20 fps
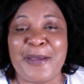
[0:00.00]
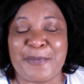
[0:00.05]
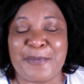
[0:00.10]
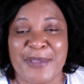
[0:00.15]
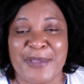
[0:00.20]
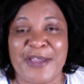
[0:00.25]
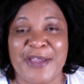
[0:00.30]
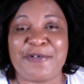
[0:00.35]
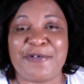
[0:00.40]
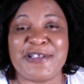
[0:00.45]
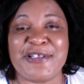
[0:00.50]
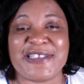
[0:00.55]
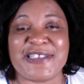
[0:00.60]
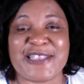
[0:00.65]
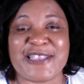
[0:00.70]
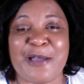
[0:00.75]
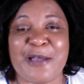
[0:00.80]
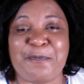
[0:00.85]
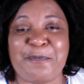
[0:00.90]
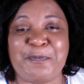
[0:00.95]
Parents,
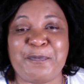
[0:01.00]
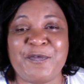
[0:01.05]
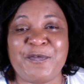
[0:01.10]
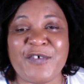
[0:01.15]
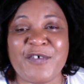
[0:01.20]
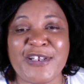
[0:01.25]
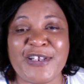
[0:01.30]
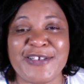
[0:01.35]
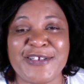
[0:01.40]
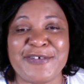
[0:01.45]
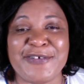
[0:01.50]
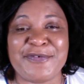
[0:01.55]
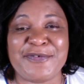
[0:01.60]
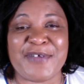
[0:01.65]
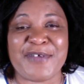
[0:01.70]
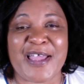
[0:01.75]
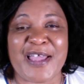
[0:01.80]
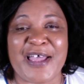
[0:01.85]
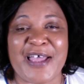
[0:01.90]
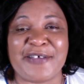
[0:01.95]
stop fooling
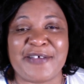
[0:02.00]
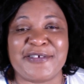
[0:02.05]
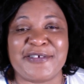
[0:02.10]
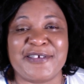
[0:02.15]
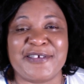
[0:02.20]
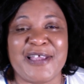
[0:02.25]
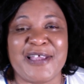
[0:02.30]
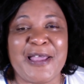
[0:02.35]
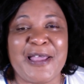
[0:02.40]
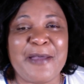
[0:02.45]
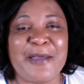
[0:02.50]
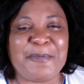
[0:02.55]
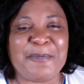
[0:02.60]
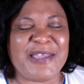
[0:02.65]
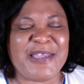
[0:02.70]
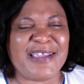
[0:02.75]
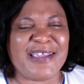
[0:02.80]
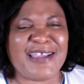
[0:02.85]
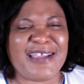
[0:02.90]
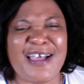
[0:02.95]
around.
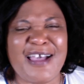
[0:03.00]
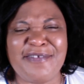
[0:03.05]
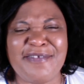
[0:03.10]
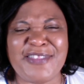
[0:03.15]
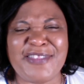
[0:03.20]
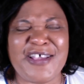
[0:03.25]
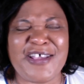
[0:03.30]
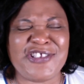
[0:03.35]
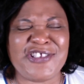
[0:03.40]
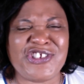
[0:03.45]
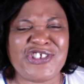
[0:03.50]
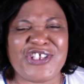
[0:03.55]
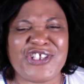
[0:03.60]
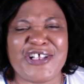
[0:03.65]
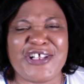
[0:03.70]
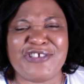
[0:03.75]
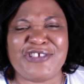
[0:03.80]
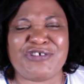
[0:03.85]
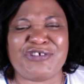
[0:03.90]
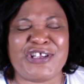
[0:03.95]
Pick up those
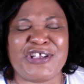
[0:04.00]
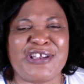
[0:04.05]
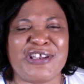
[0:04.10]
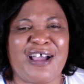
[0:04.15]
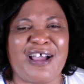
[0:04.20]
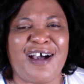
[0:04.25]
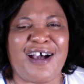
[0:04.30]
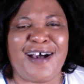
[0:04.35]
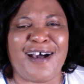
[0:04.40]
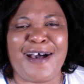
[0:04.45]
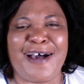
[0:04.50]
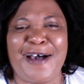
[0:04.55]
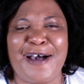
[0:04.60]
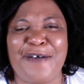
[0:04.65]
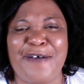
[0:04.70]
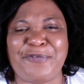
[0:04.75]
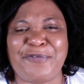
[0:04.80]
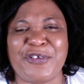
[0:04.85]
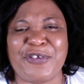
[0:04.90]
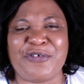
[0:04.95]
children
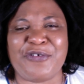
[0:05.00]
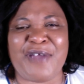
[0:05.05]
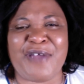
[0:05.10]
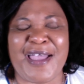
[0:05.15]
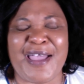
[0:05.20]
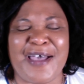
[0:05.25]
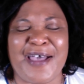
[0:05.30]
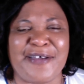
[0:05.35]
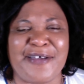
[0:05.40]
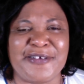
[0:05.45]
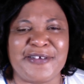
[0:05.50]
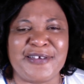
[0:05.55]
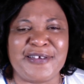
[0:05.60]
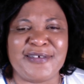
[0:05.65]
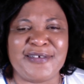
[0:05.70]
off the ground.